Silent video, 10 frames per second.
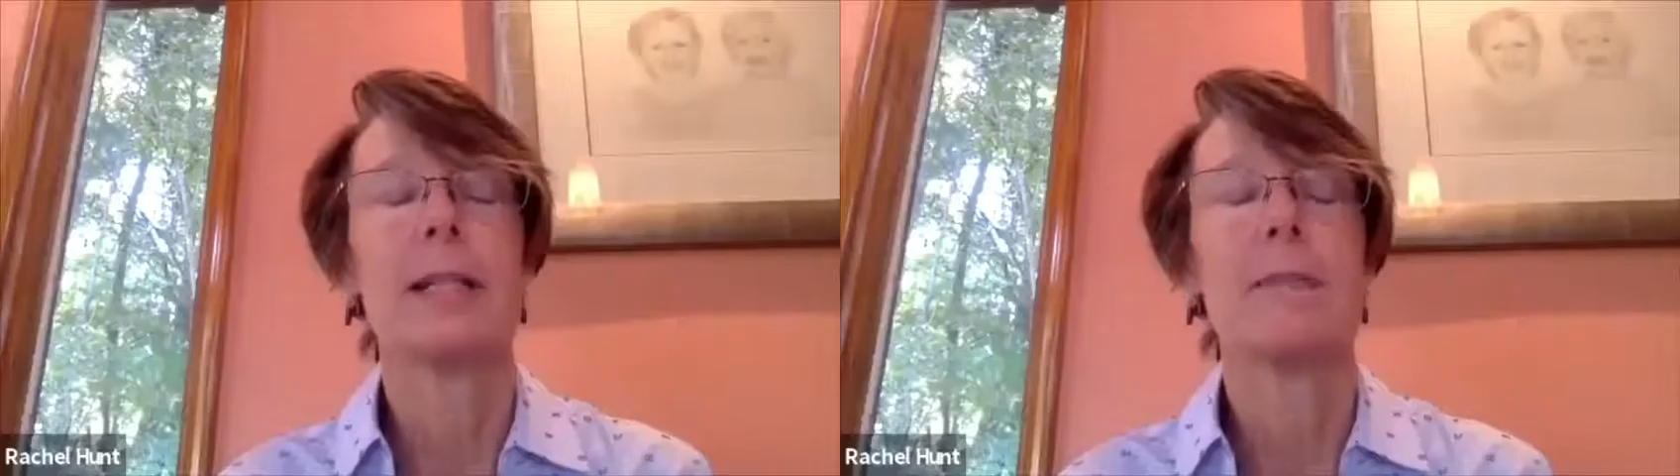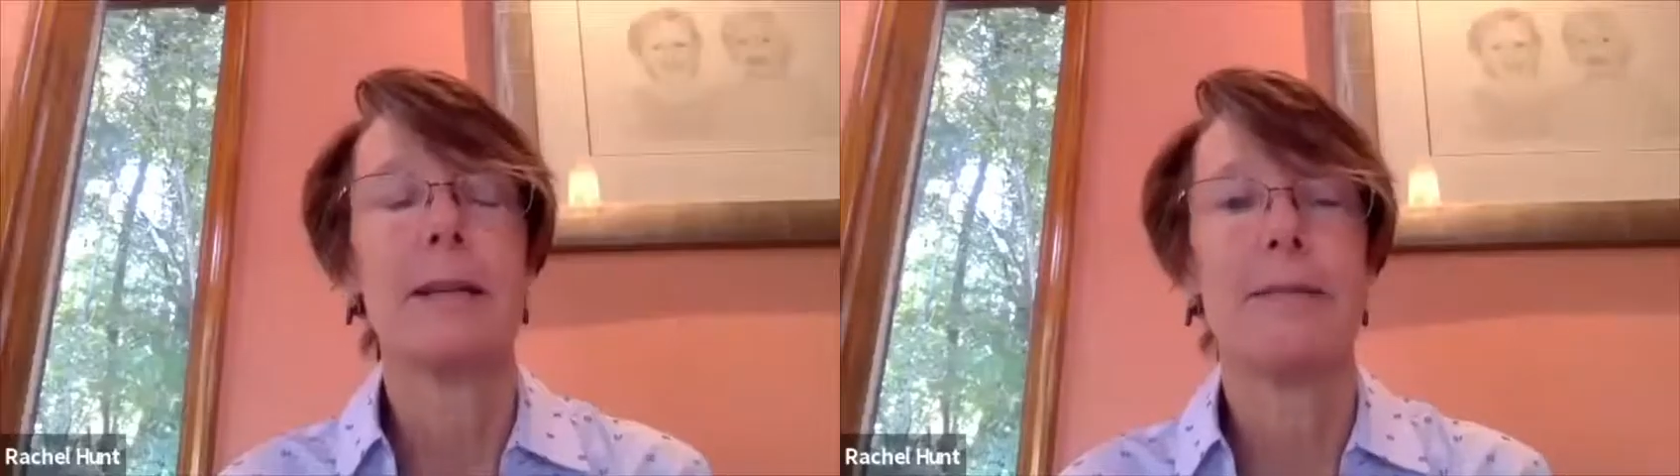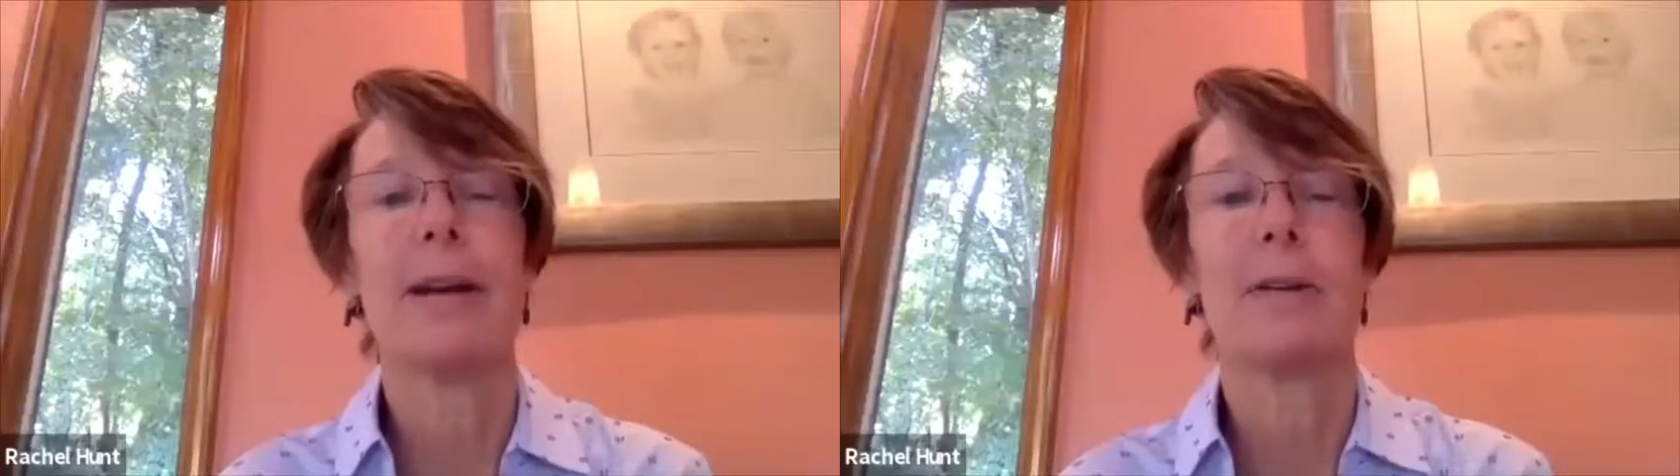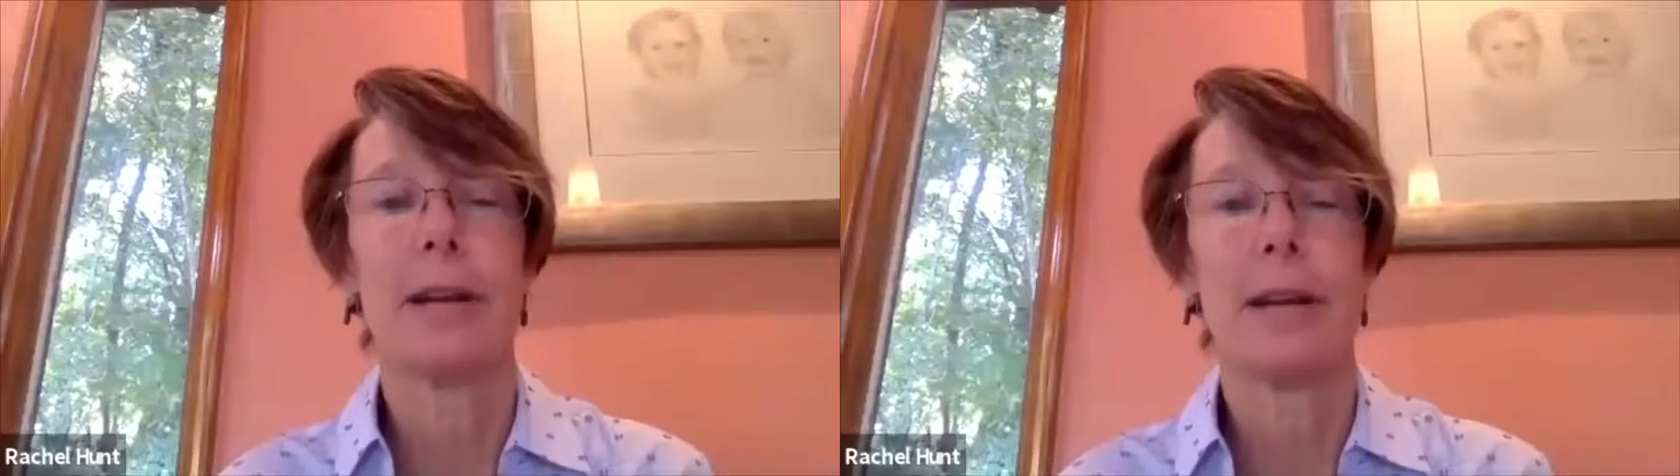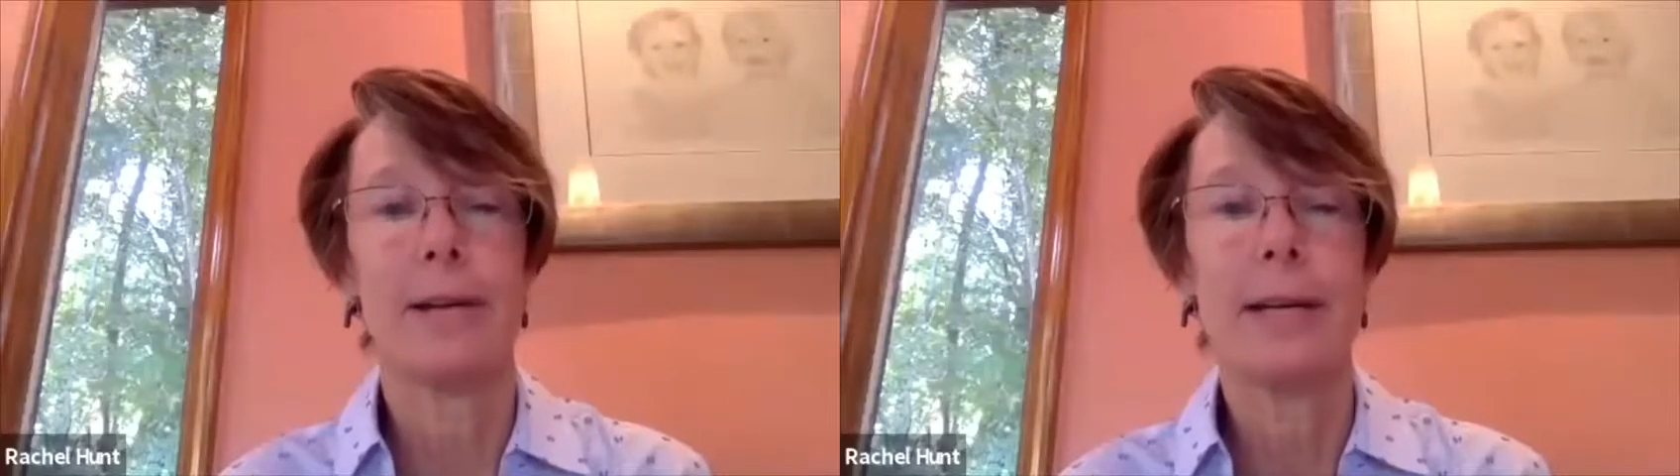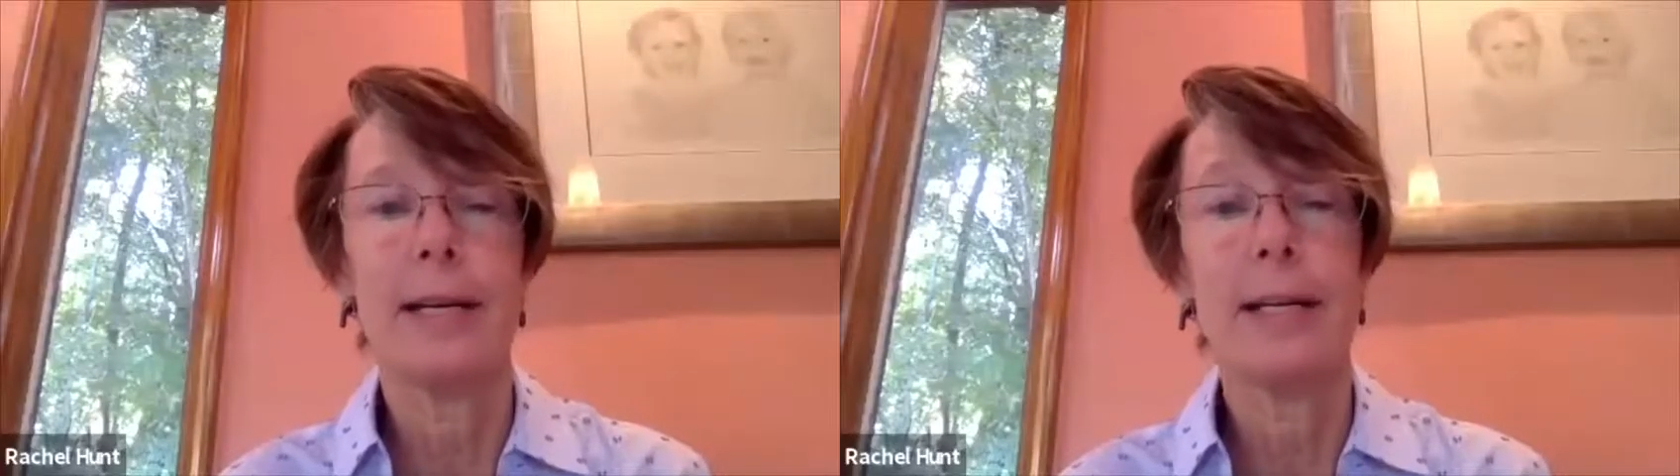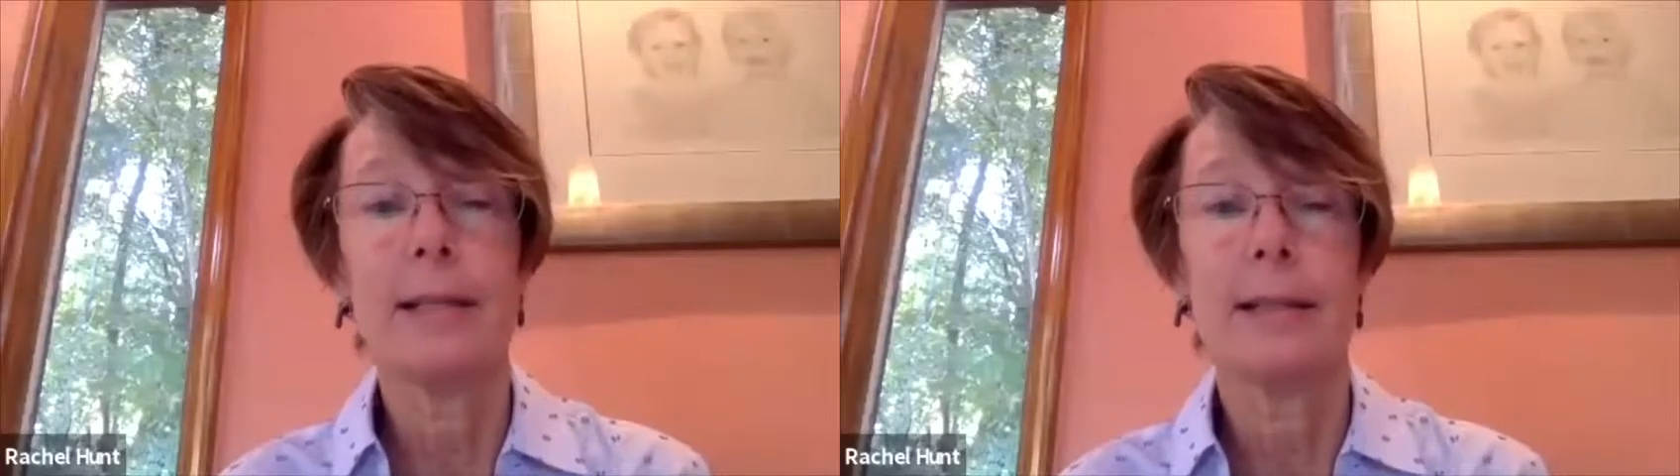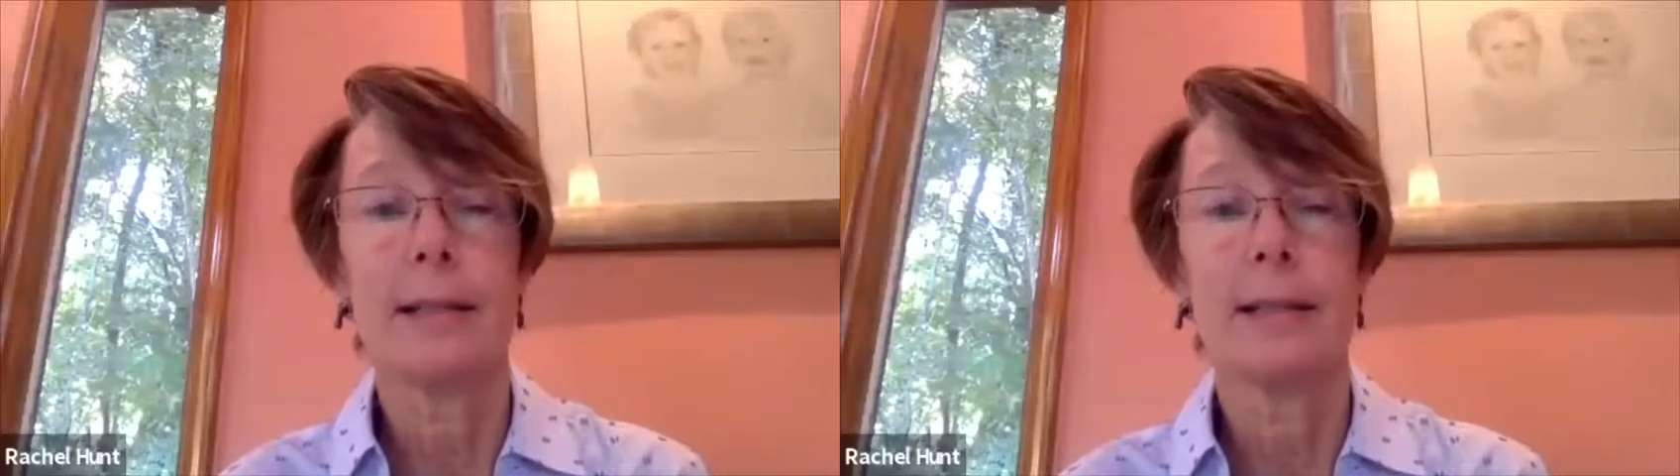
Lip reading: to be a veterinarian,